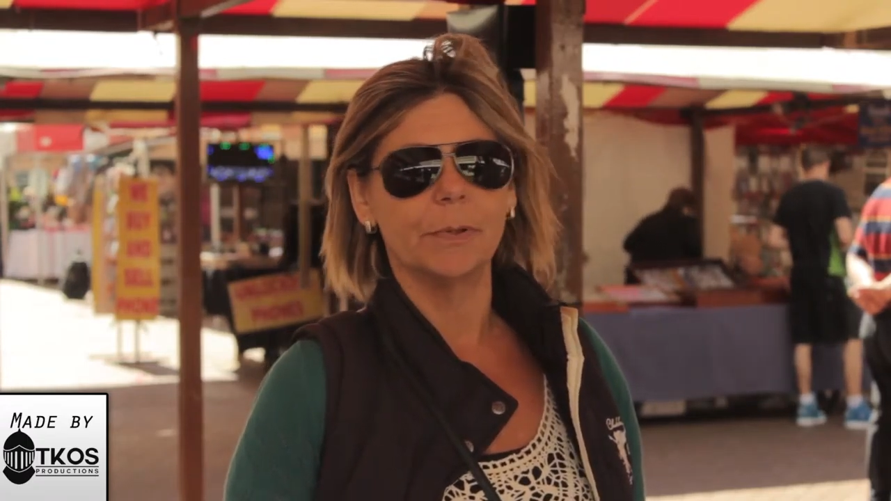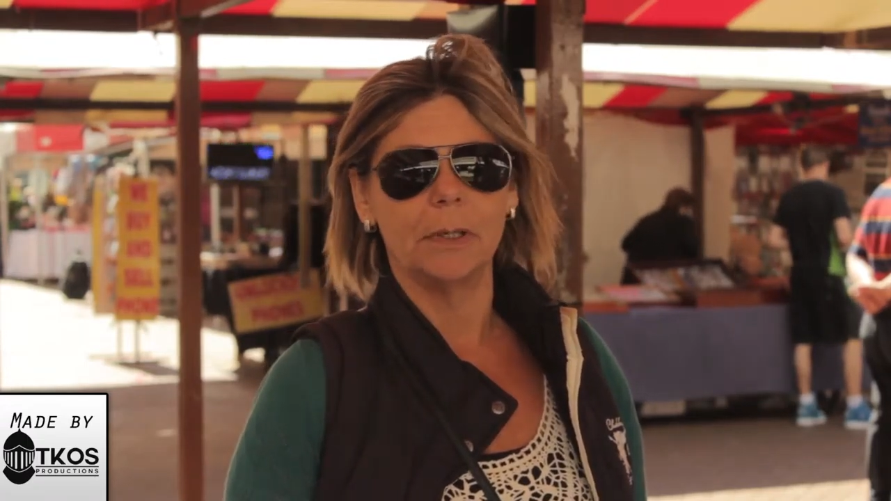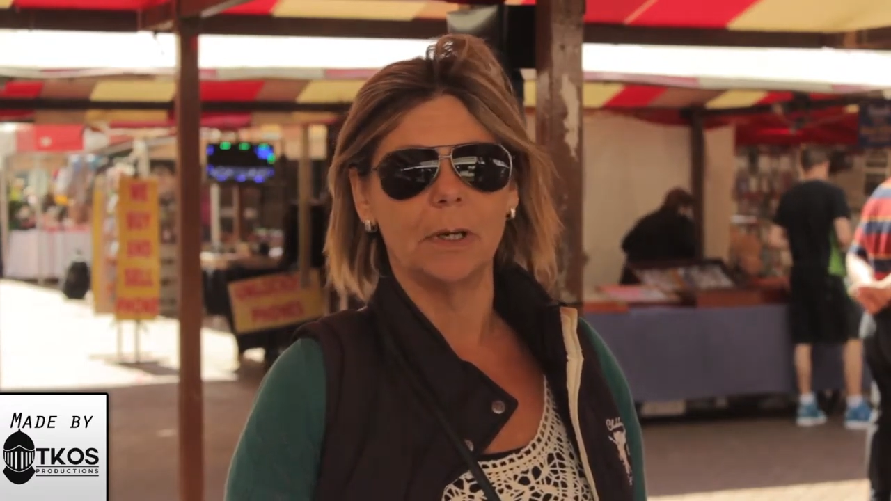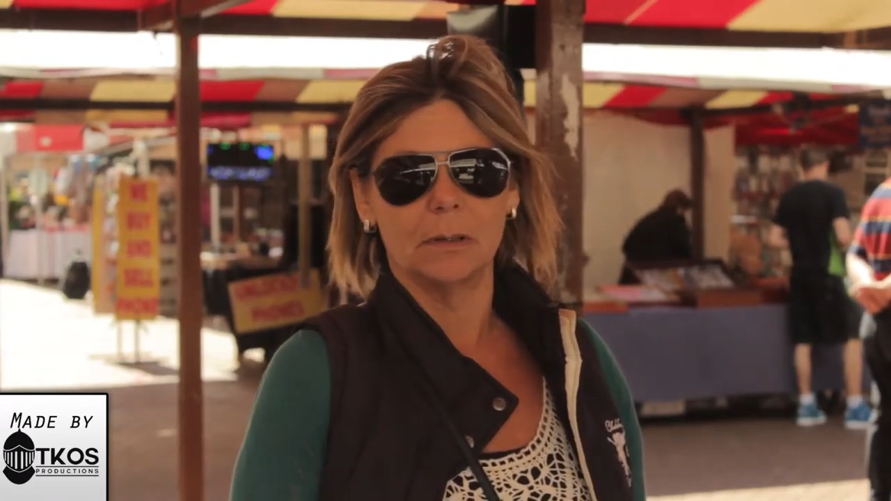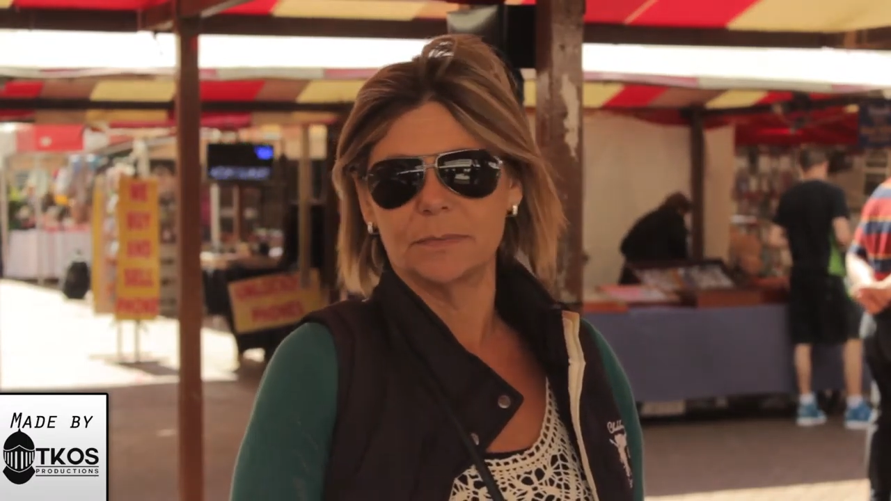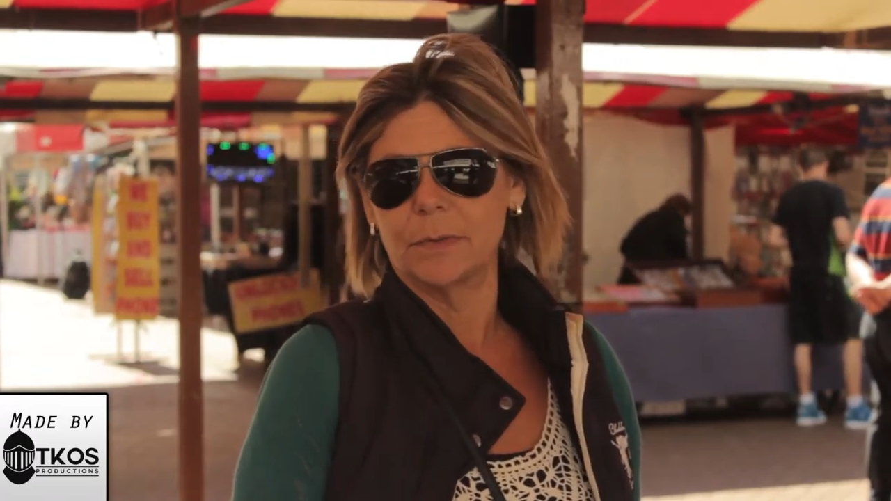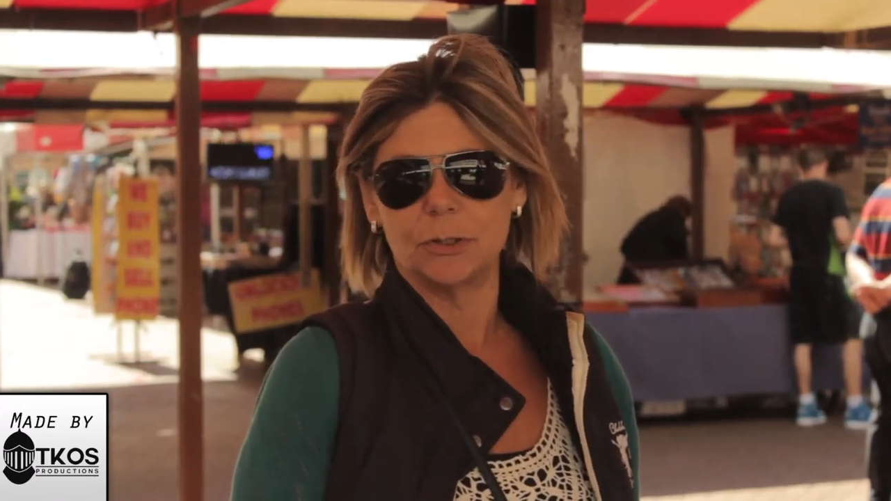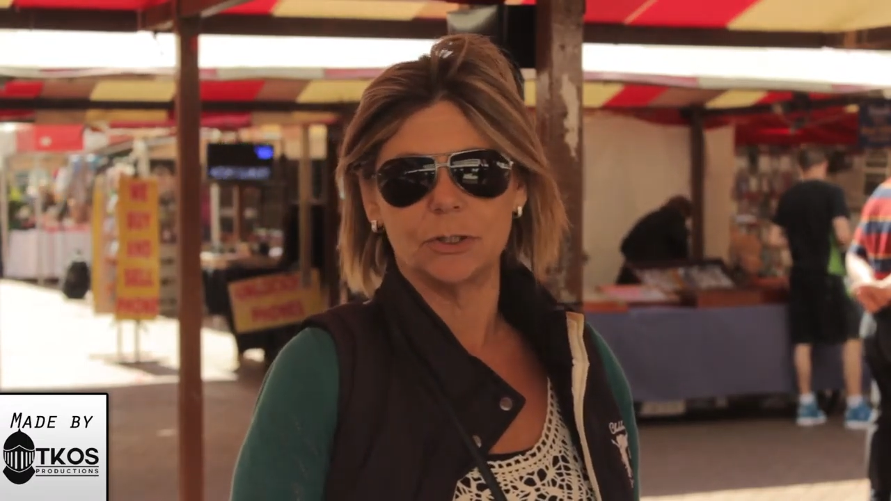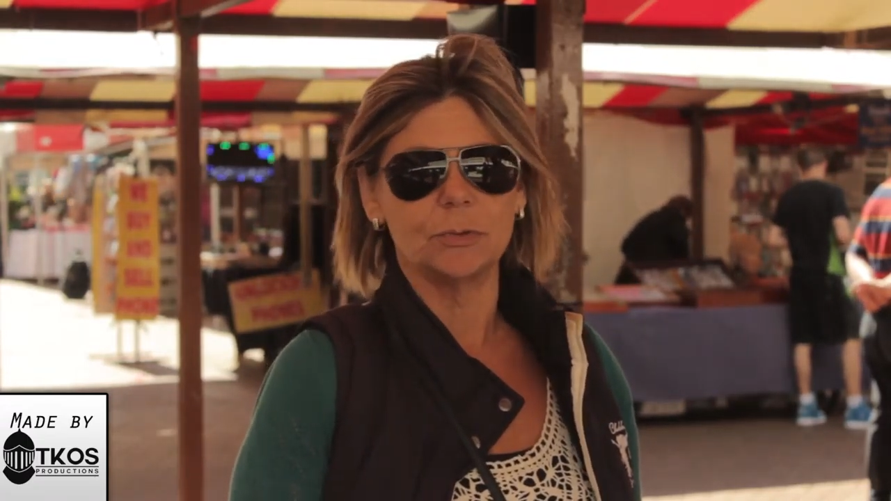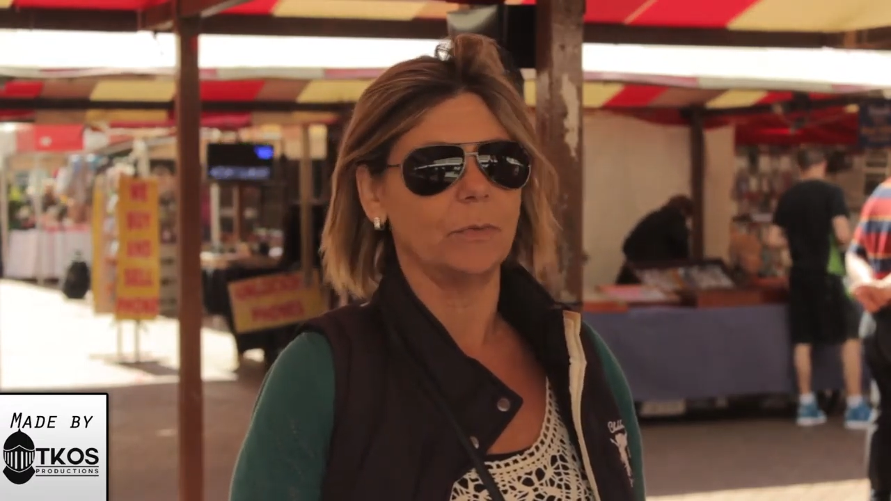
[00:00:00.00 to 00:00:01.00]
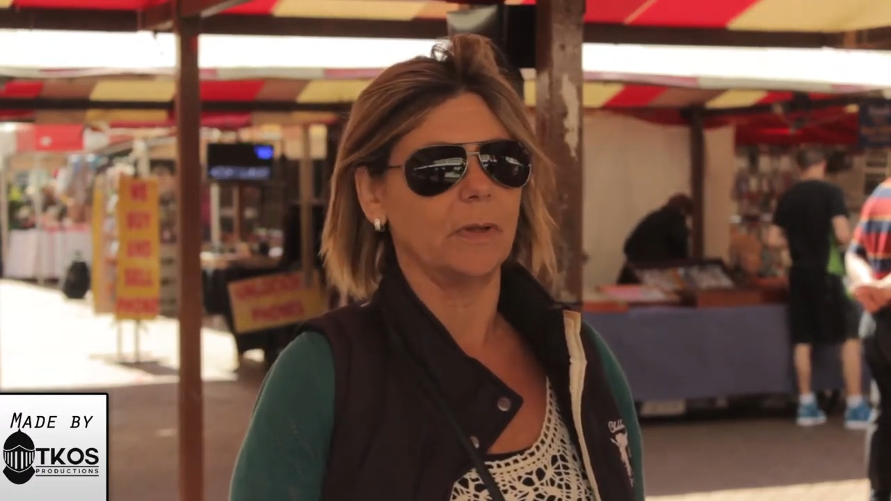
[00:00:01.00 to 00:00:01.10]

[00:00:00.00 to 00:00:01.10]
but not as much as